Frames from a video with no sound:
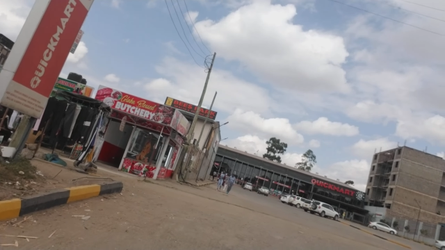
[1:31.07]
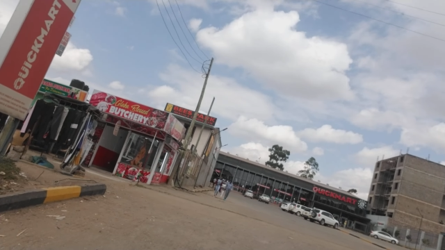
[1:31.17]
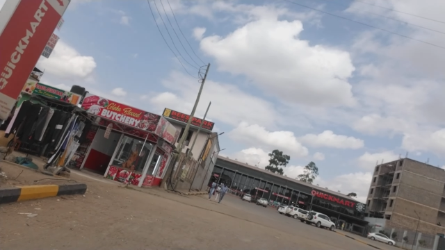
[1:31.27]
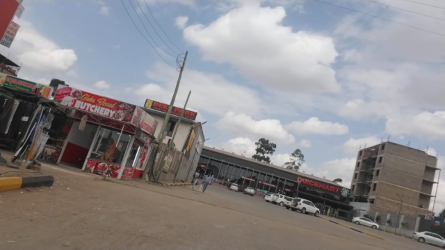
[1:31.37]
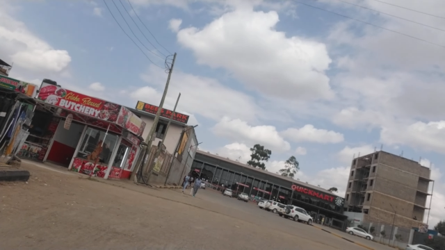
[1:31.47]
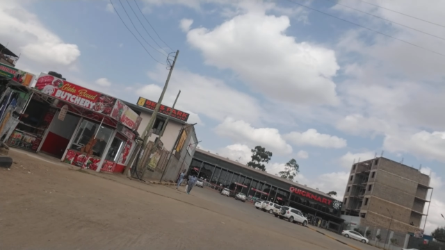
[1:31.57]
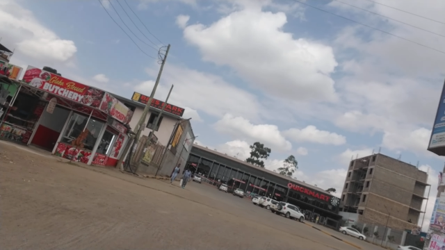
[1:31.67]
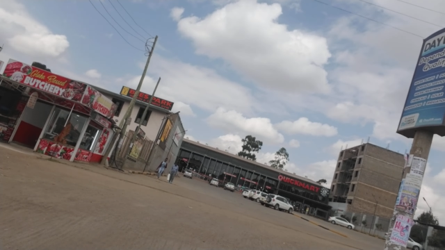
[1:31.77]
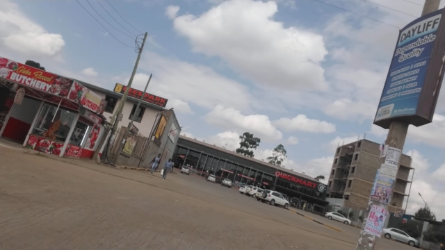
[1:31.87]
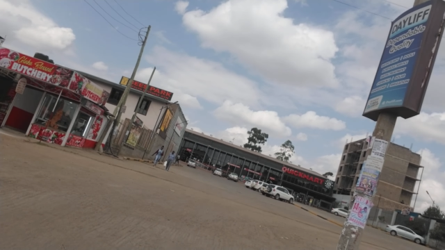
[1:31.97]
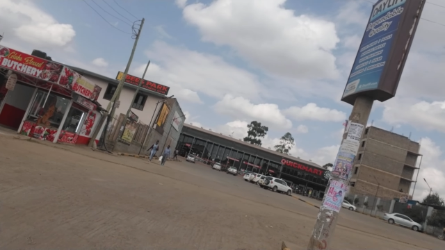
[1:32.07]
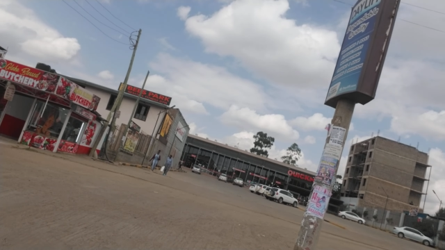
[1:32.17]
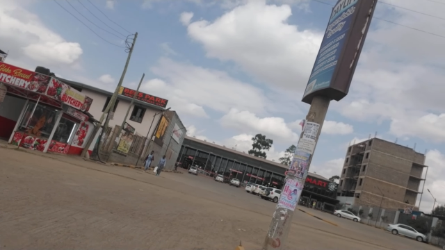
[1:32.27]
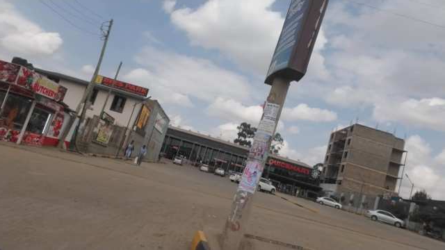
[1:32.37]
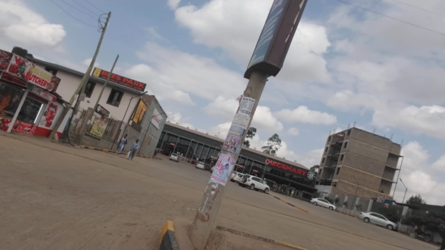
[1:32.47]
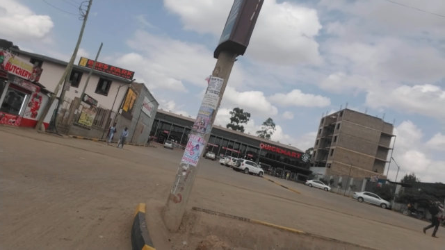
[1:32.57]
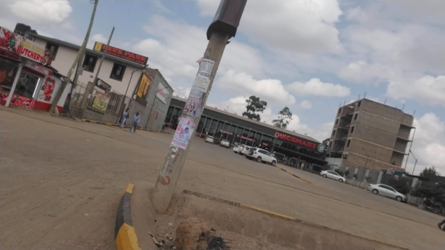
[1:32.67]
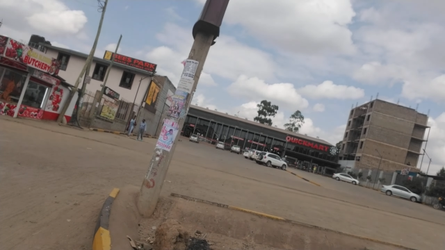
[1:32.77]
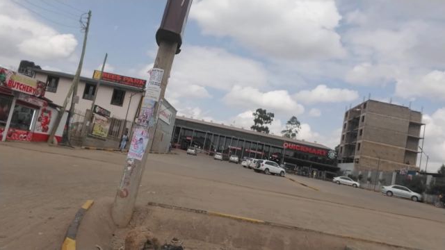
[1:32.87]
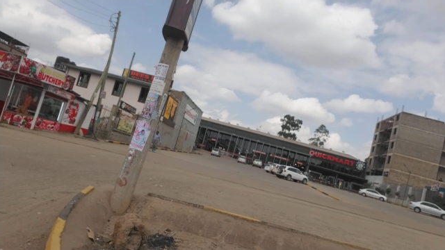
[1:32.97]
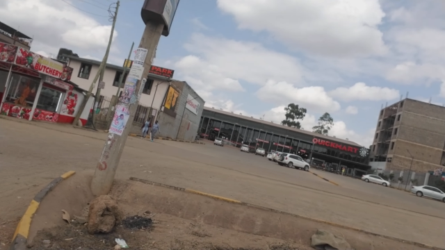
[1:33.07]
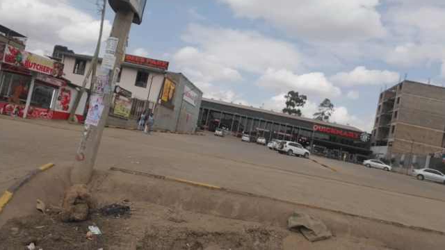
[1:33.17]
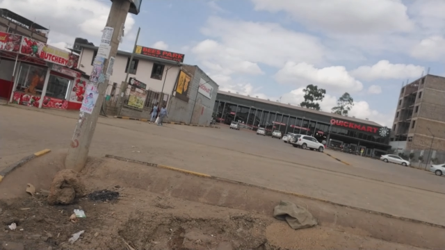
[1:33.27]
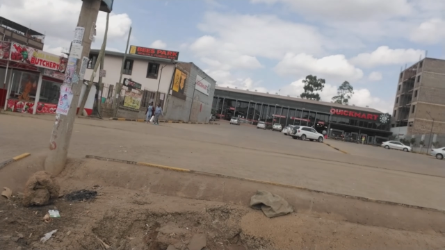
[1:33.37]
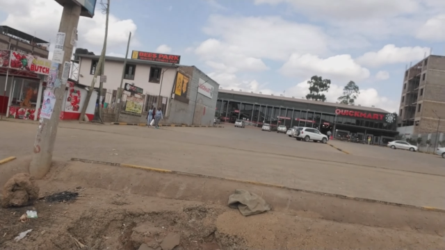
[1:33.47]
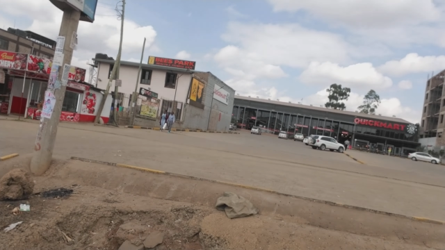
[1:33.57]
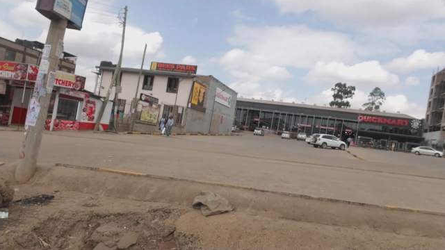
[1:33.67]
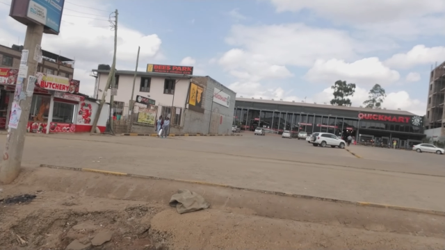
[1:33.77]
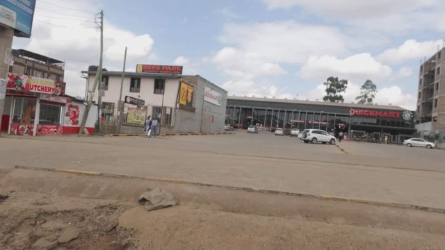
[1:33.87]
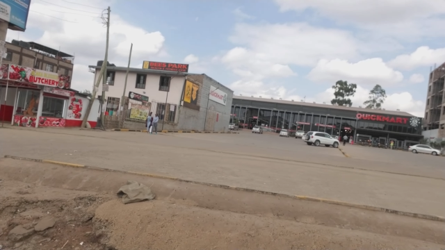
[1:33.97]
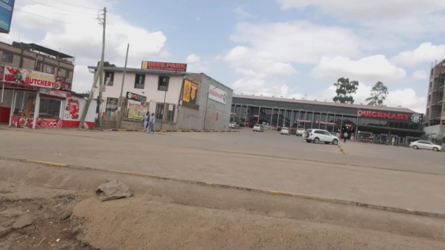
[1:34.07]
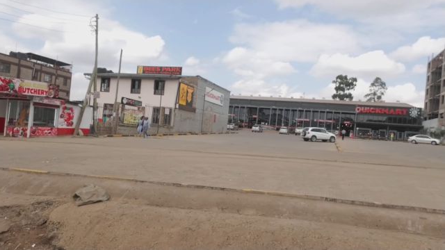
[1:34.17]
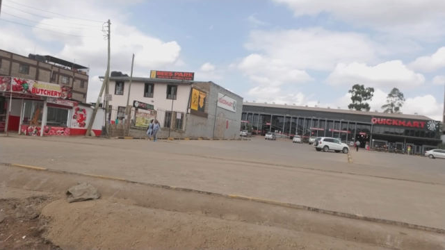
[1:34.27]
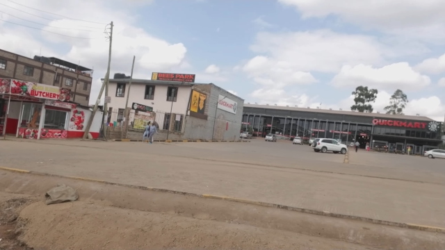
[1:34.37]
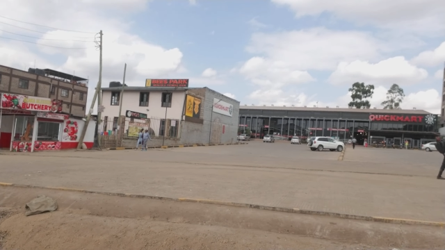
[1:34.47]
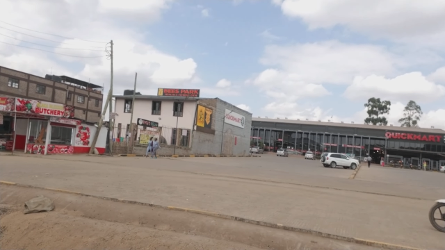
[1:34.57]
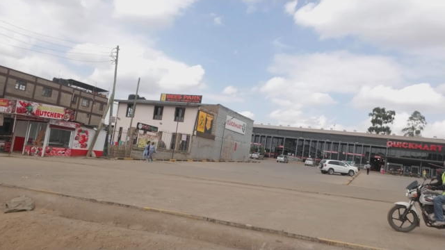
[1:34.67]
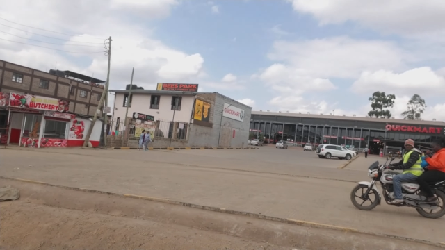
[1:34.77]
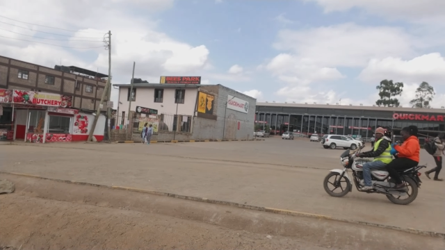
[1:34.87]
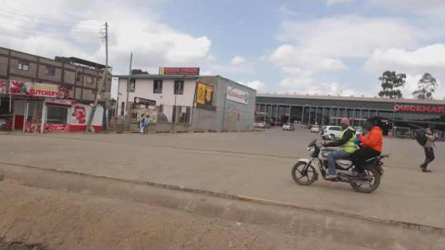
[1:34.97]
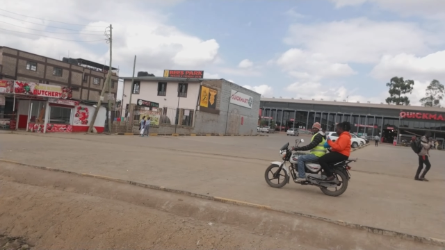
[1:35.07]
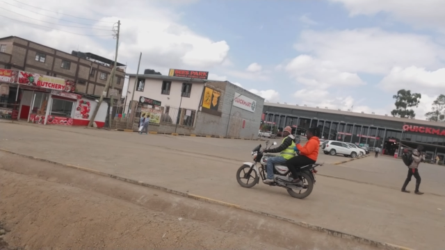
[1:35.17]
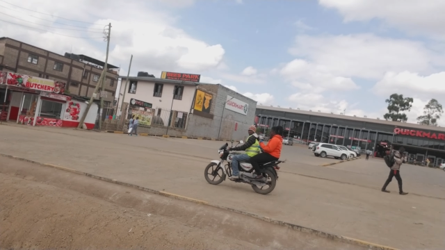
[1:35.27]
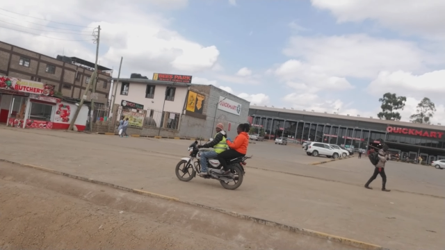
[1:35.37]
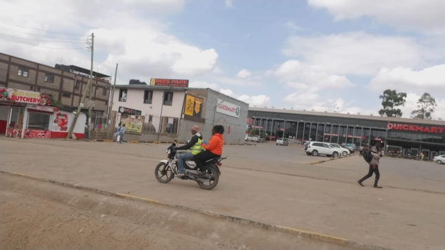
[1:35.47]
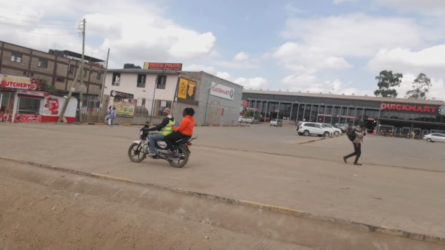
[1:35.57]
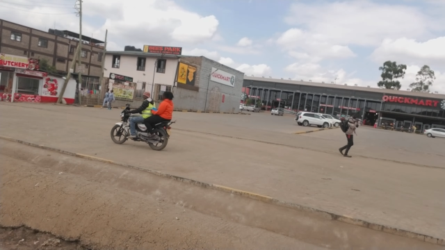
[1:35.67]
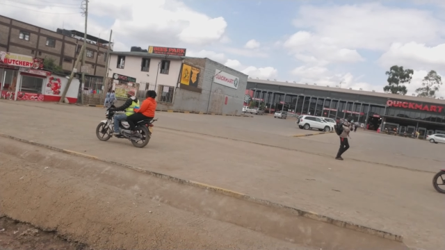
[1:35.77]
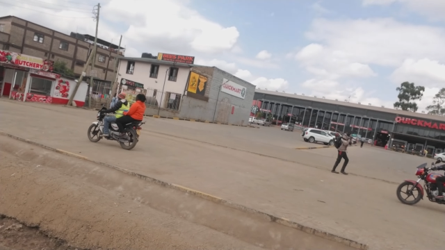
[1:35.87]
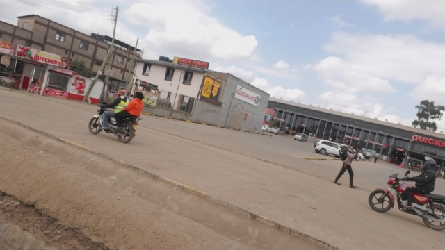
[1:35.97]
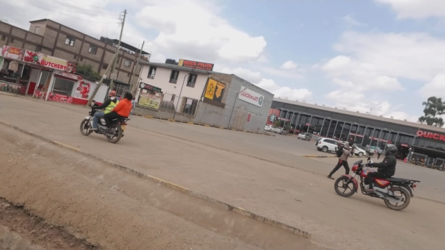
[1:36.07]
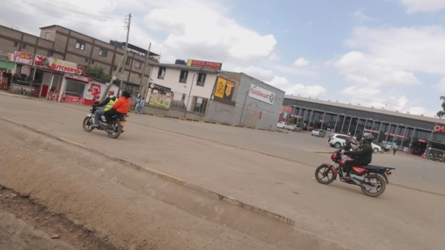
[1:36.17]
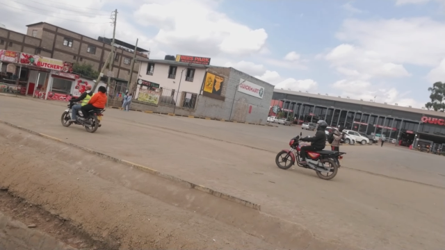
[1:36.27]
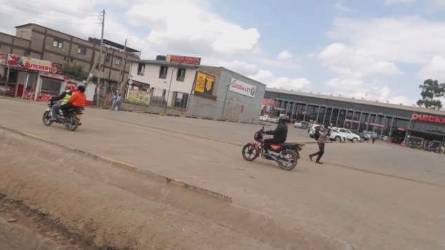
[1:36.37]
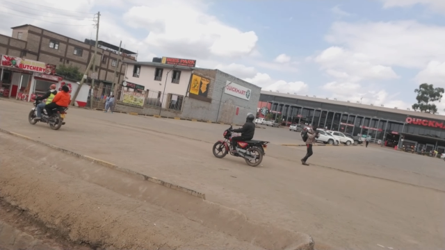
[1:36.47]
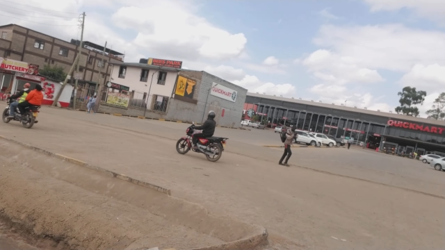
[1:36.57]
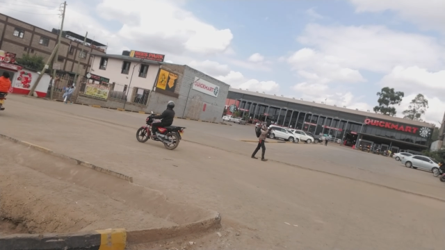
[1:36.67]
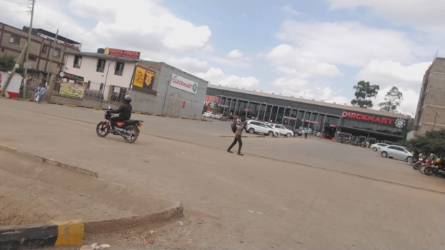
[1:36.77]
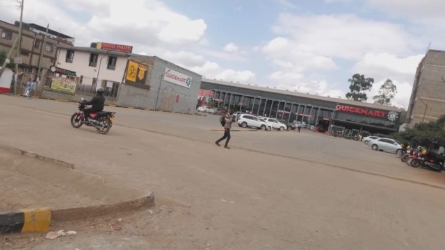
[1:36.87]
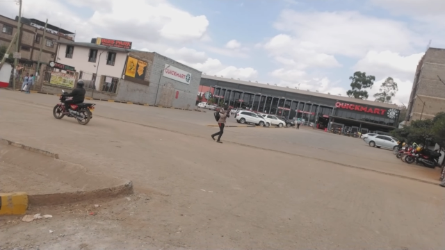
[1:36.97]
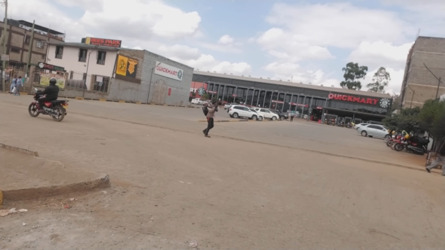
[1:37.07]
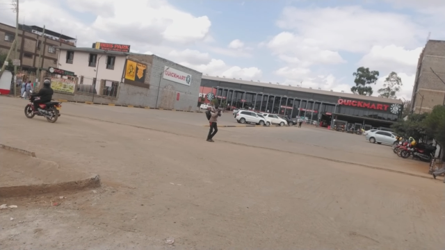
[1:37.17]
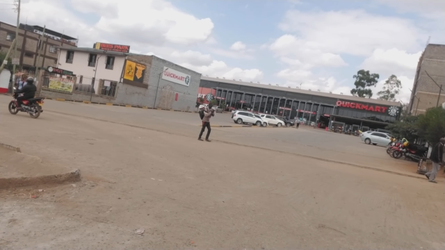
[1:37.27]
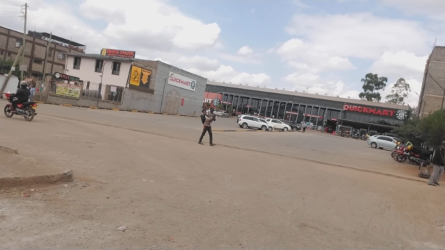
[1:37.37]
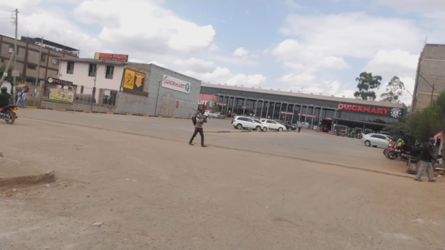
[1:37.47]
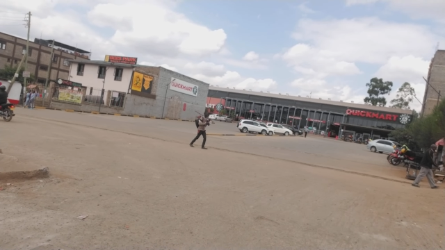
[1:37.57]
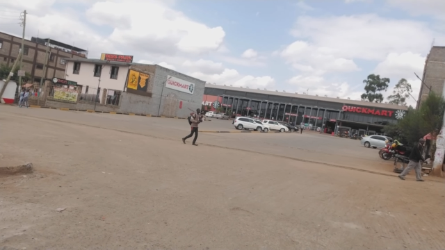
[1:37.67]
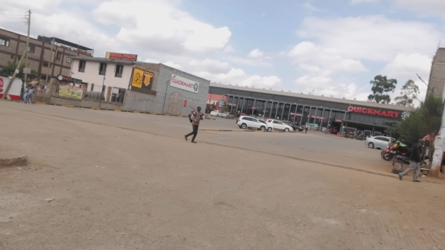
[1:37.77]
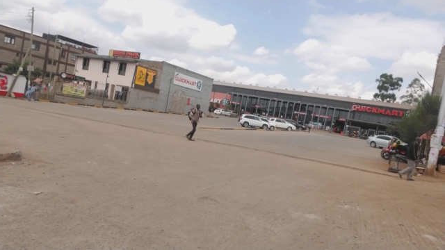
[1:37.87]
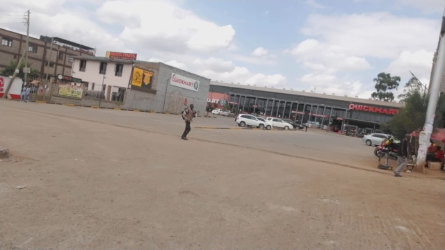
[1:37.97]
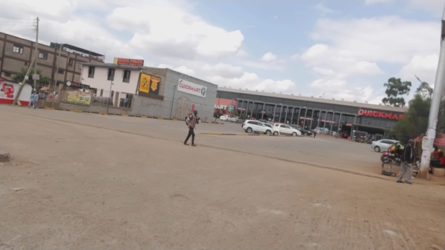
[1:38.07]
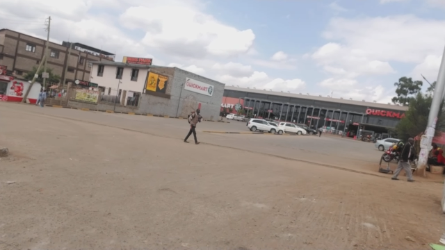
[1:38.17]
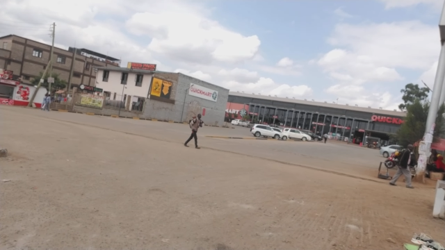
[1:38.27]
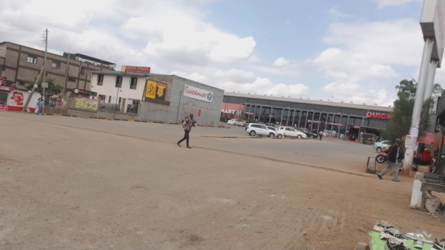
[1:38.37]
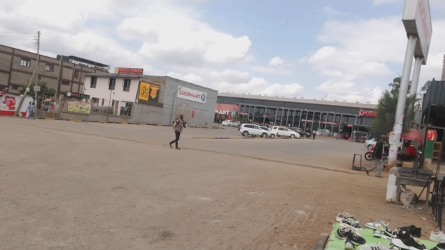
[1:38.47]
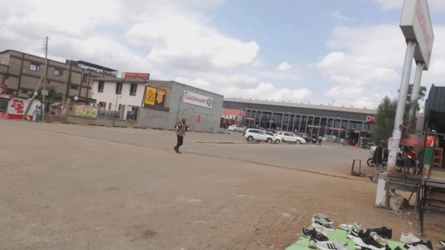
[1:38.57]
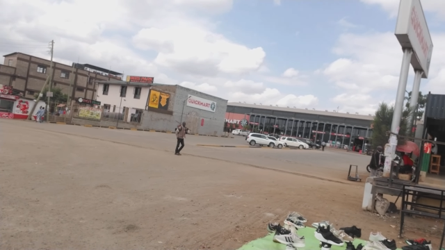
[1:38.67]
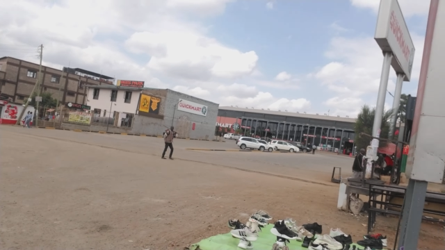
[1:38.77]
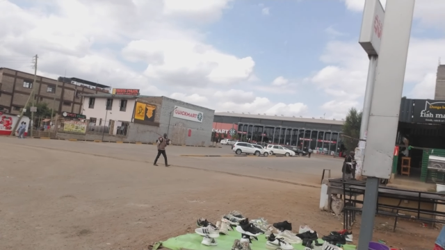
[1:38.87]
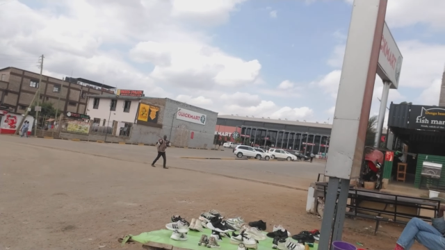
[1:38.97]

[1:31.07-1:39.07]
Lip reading: (no speaker visible)